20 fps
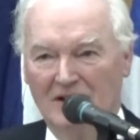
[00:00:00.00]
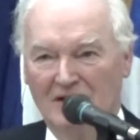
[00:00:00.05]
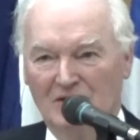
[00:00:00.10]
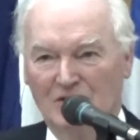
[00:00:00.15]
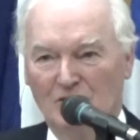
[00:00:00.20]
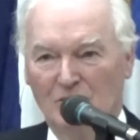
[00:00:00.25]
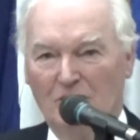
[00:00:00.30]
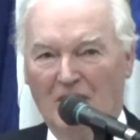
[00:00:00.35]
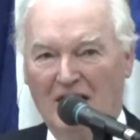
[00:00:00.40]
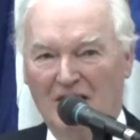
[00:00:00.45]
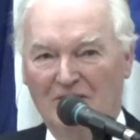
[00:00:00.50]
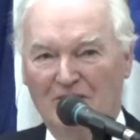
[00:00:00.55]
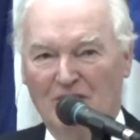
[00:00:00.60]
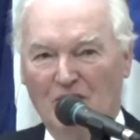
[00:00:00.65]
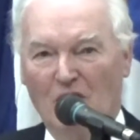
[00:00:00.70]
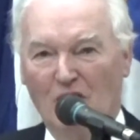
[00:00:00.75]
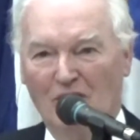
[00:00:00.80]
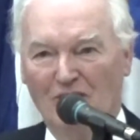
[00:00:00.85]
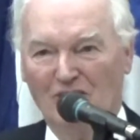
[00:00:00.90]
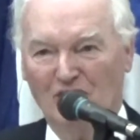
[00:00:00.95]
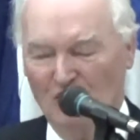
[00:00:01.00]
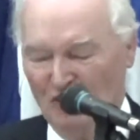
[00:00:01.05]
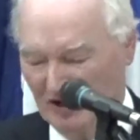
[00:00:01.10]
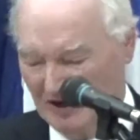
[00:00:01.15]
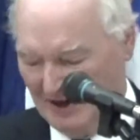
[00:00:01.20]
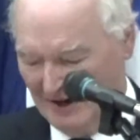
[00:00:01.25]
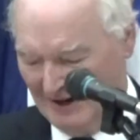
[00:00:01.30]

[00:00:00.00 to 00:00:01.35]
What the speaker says: too bad for all of you.